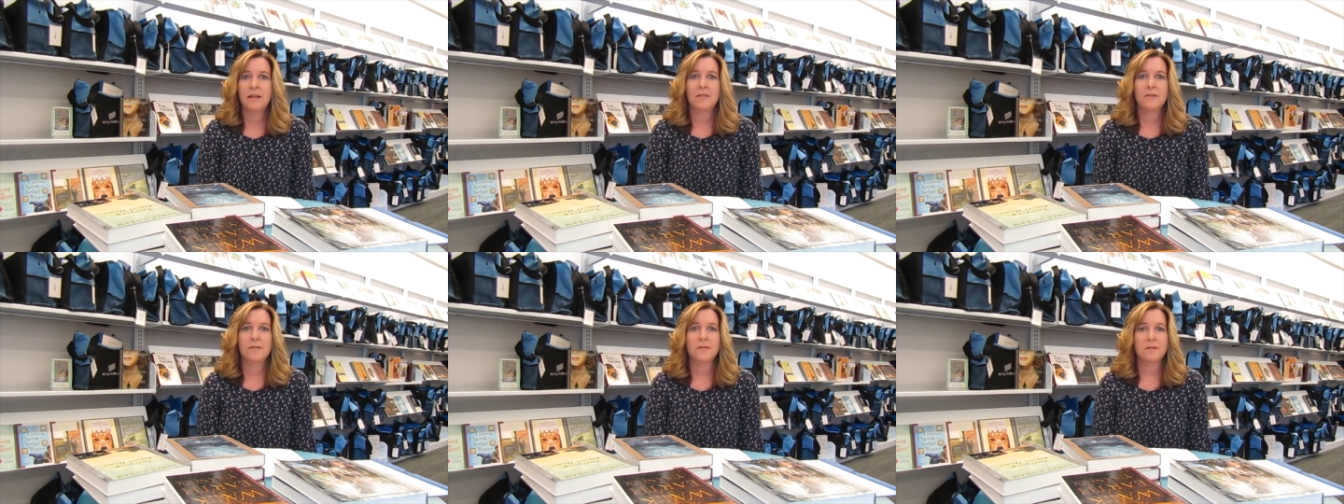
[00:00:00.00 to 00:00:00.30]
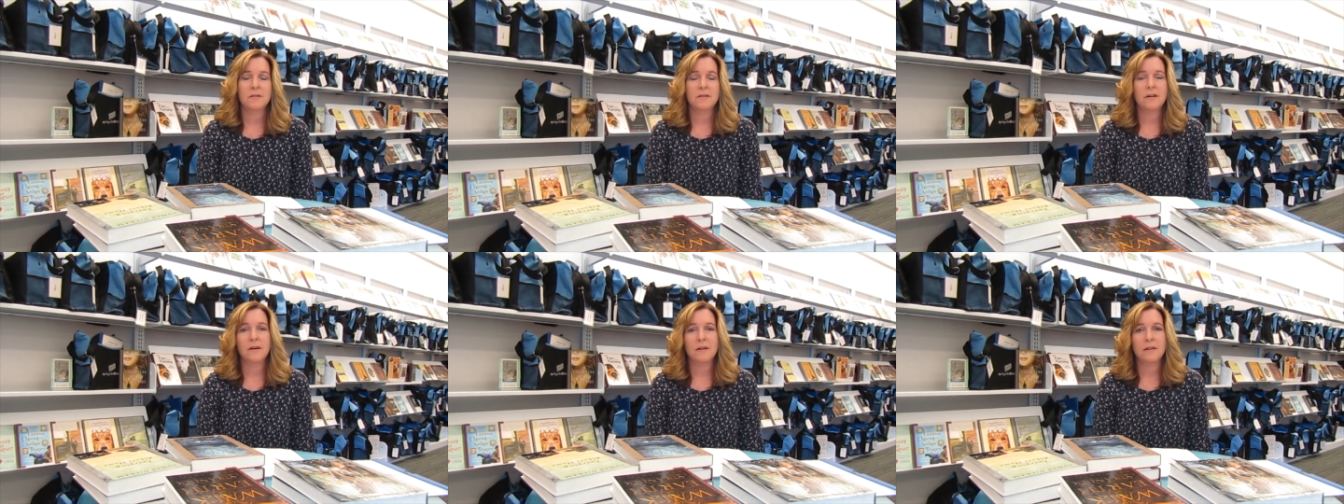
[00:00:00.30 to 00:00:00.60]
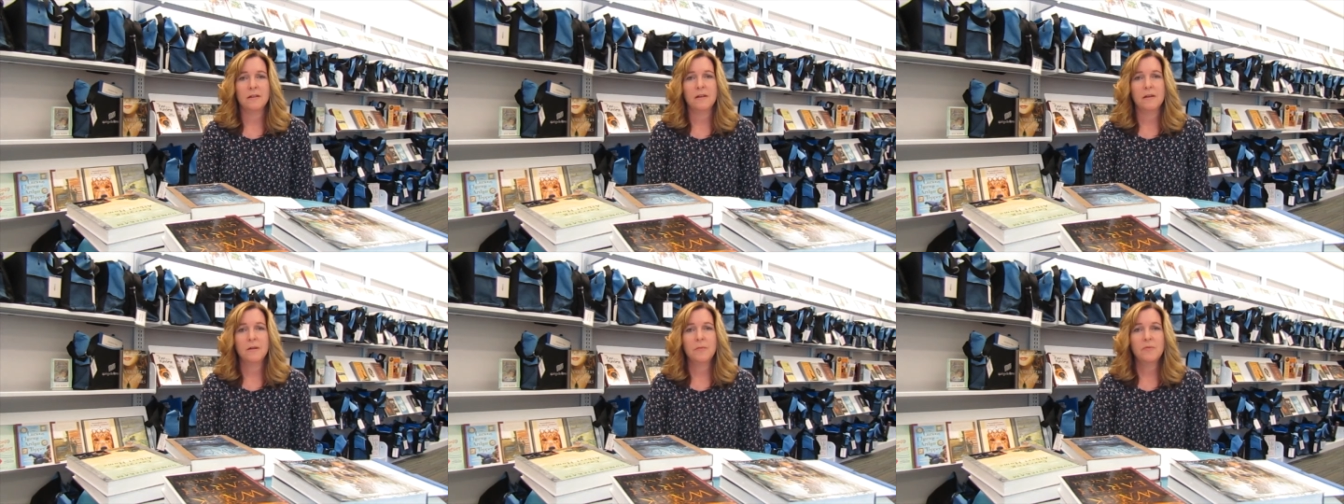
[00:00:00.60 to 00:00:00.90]
there's an
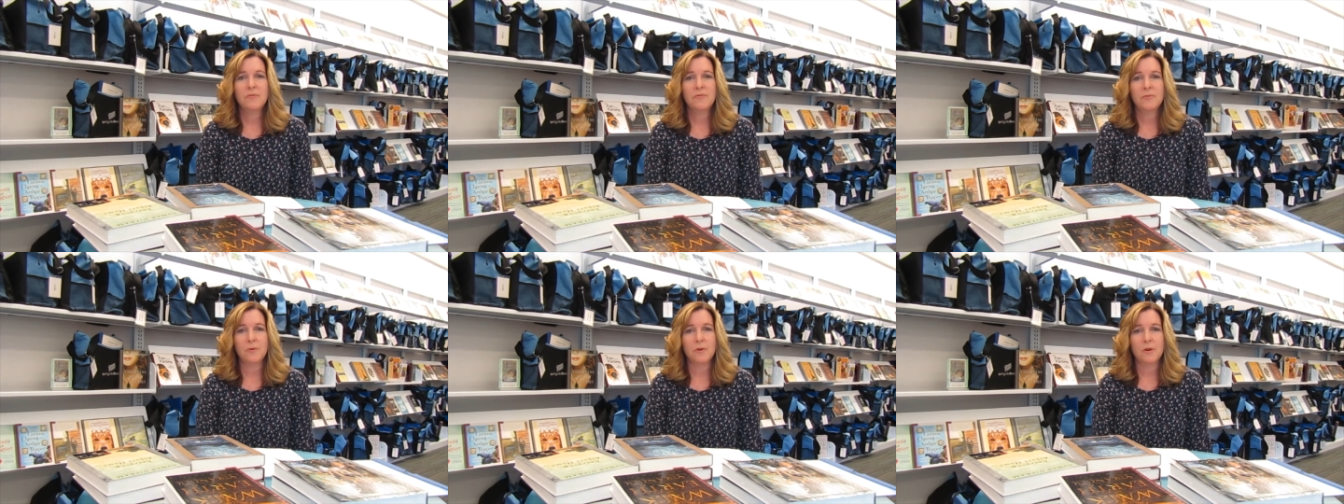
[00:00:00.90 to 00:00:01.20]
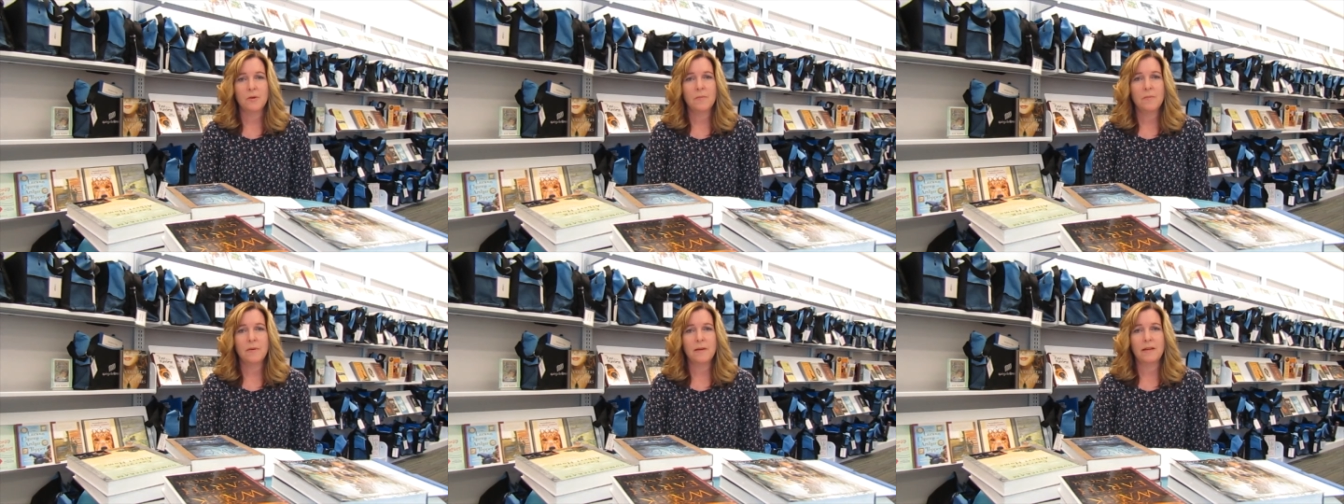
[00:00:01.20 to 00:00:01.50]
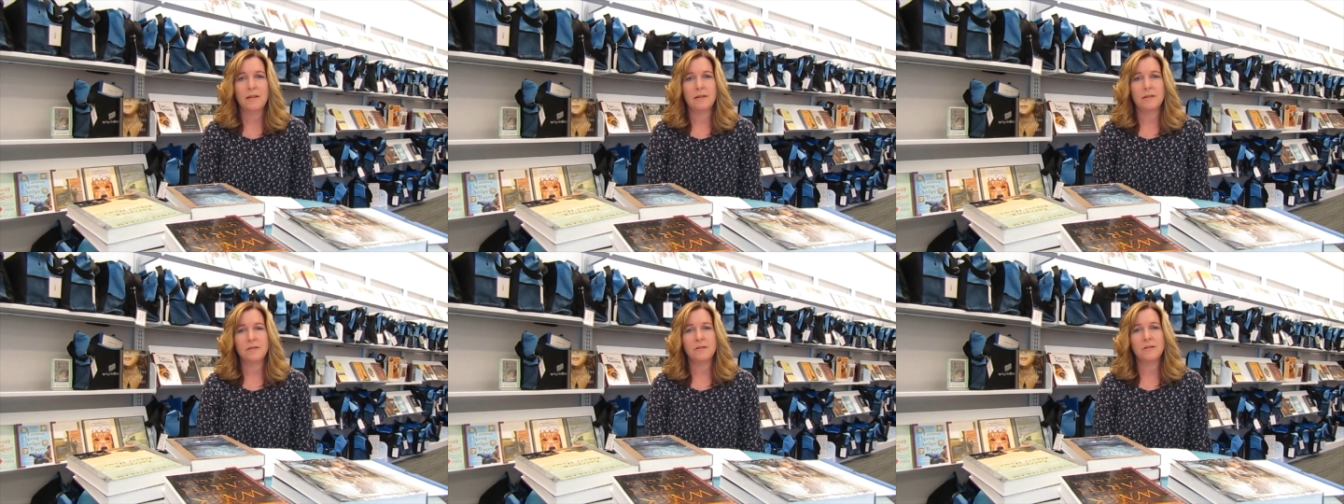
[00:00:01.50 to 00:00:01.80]
online form
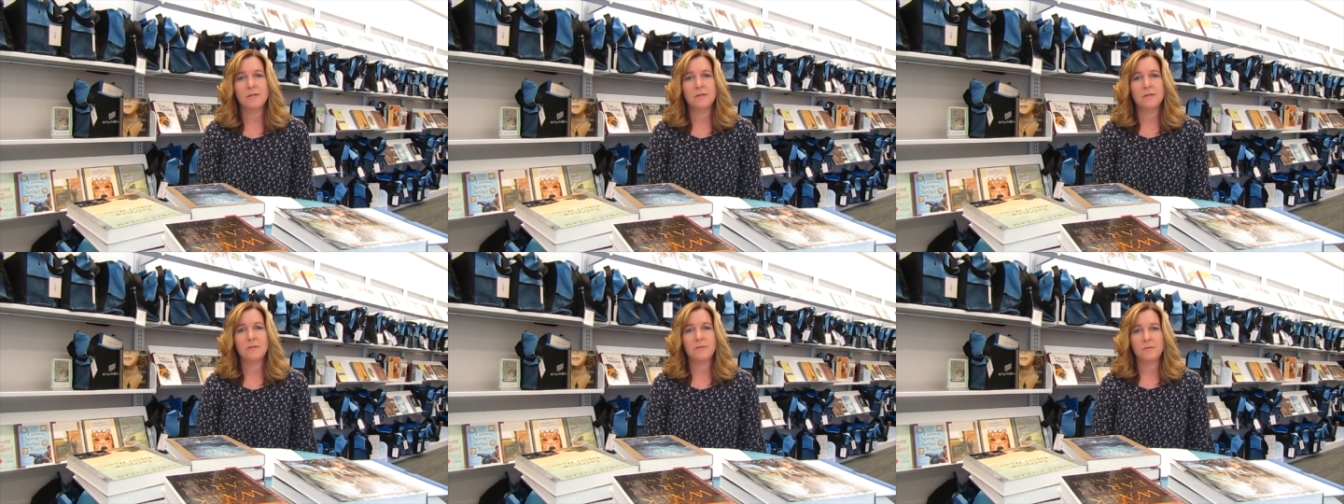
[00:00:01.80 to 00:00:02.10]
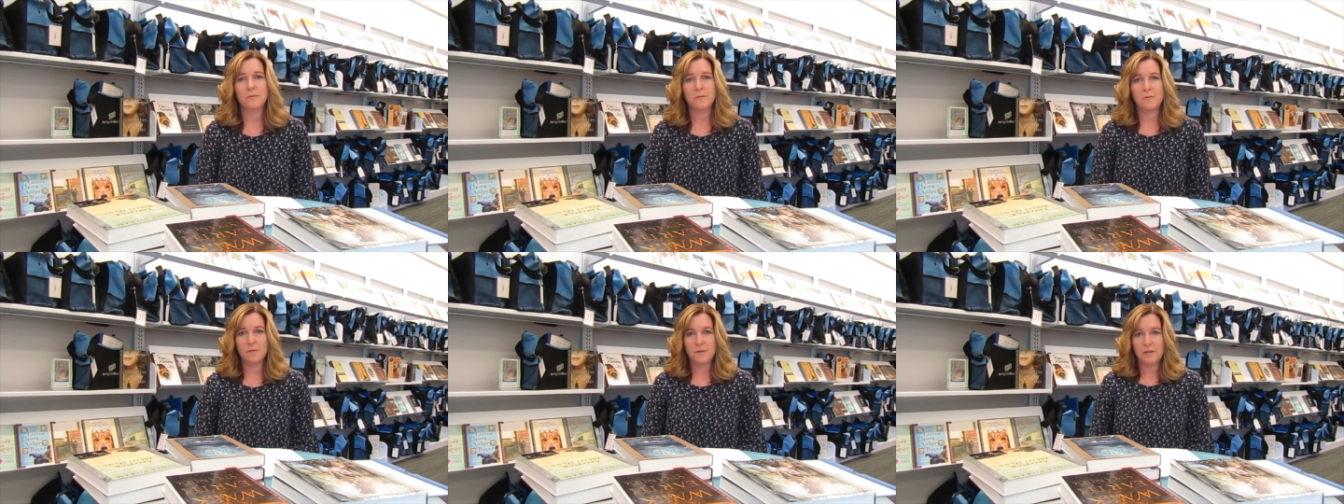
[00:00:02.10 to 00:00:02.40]
and you